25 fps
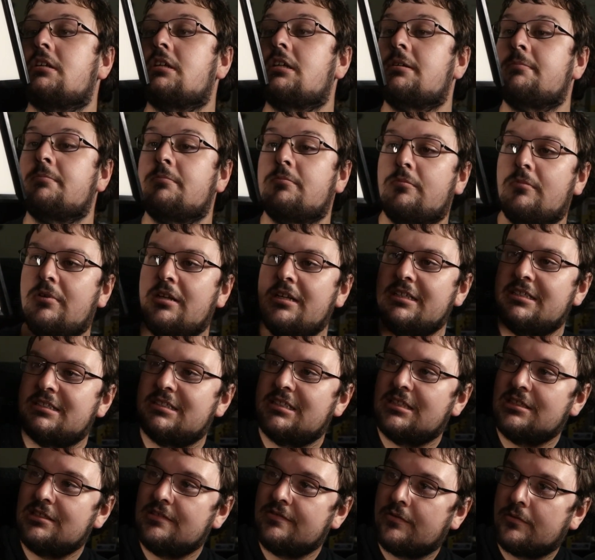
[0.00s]
What is this
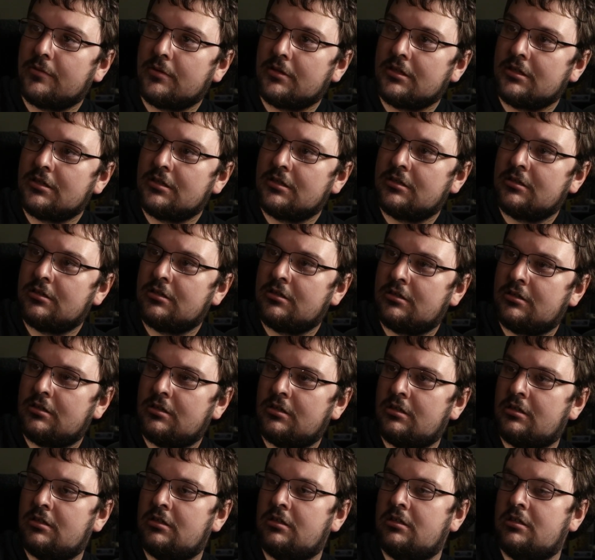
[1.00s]
for?
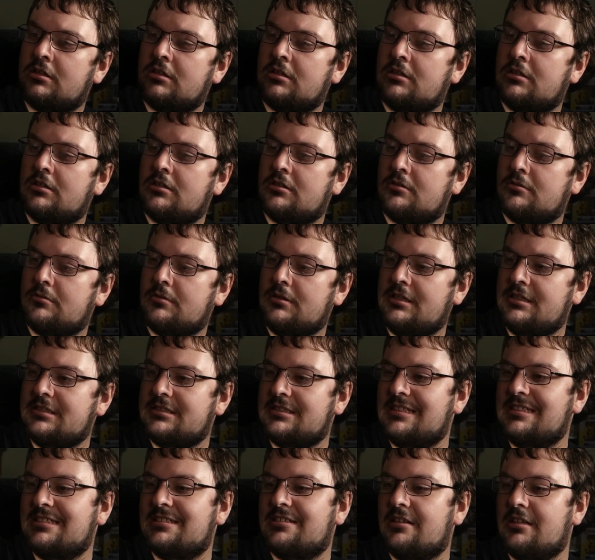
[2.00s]
What is
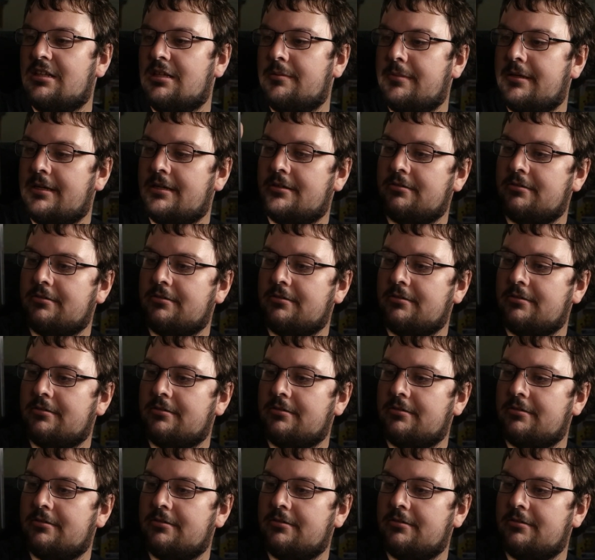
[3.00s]
this all about?